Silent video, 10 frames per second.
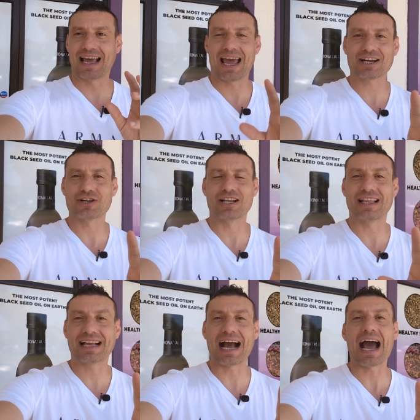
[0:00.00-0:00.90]
the actually
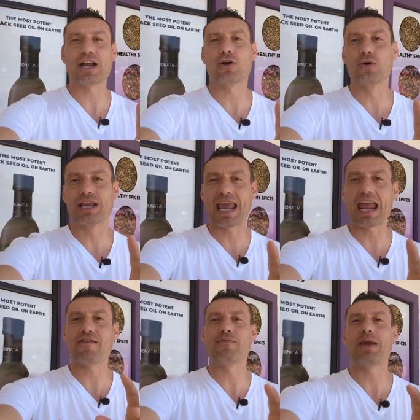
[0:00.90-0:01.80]
the guy who
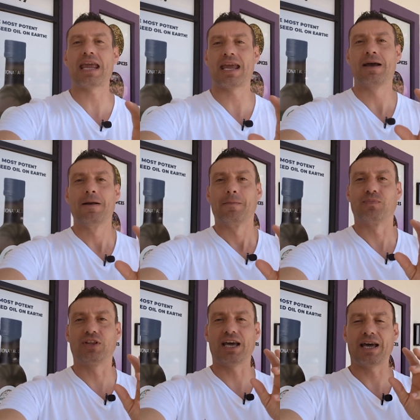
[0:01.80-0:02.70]
gave me
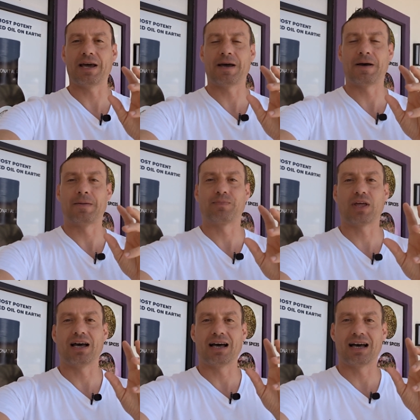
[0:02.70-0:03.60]
the
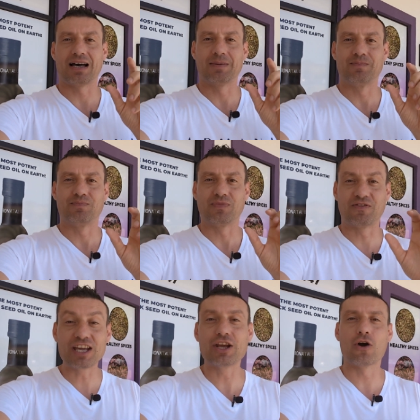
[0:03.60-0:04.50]
uh,
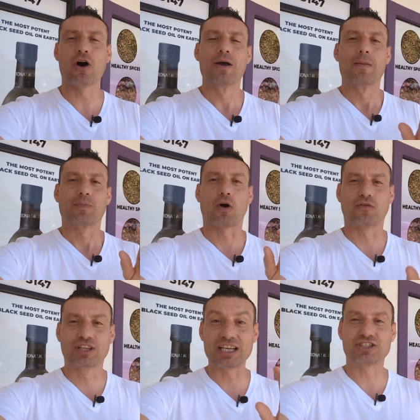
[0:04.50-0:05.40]
video
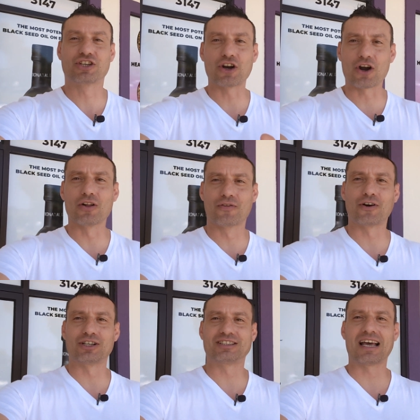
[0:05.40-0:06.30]
of this girl
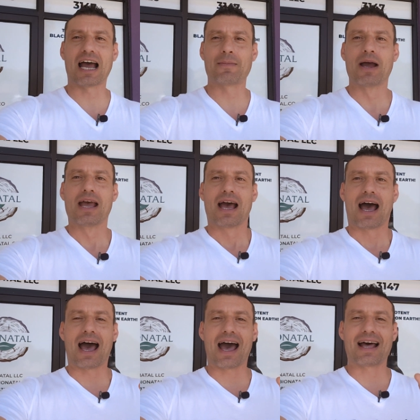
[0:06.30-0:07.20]
first time,
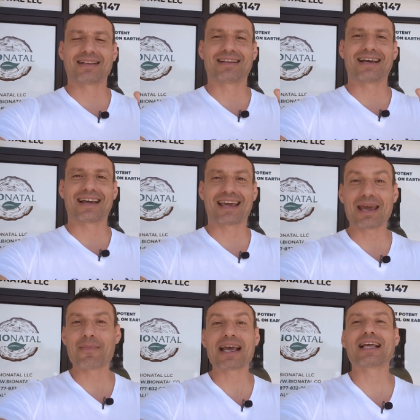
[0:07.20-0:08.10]
and uh,
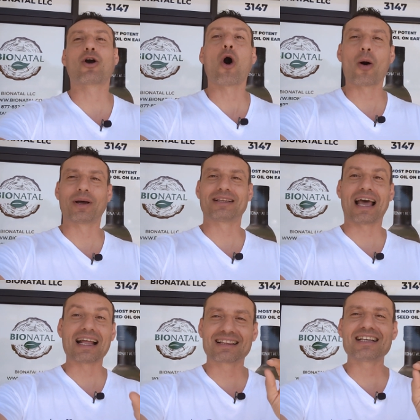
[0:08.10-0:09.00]
he made a comment,
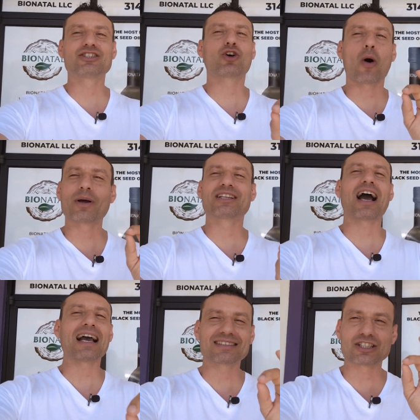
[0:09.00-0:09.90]
and this comment,
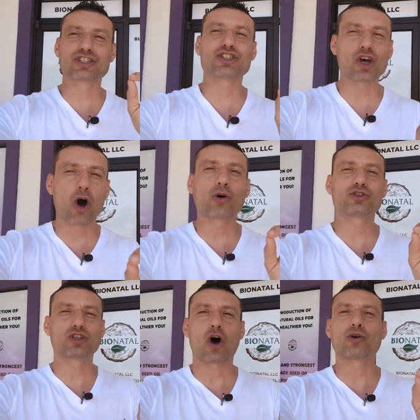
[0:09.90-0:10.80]
guys, is so
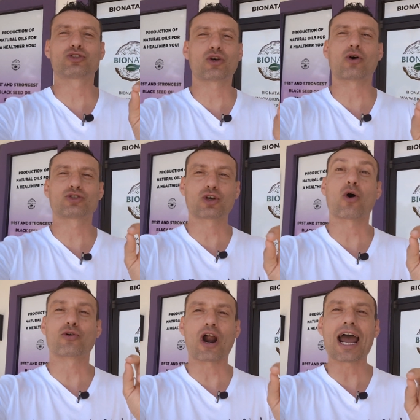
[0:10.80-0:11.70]
so so
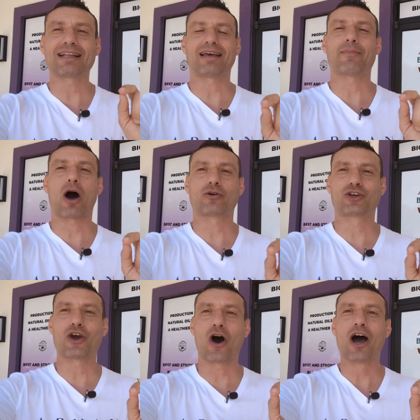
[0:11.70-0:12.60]
so right about
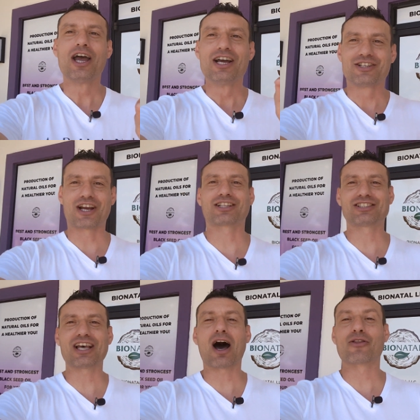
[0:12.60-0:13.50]
her. Check
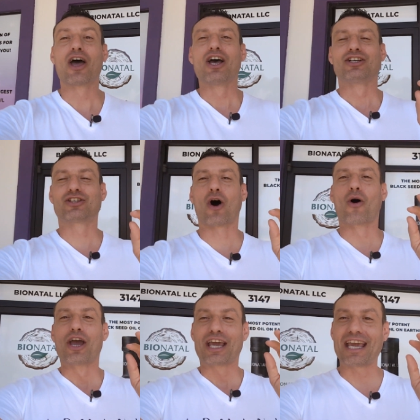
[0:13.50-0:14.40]
this out.
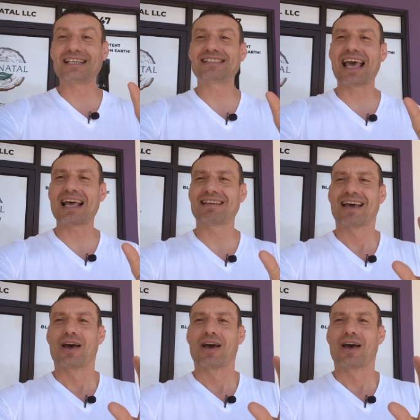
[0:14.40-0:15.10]
So he said,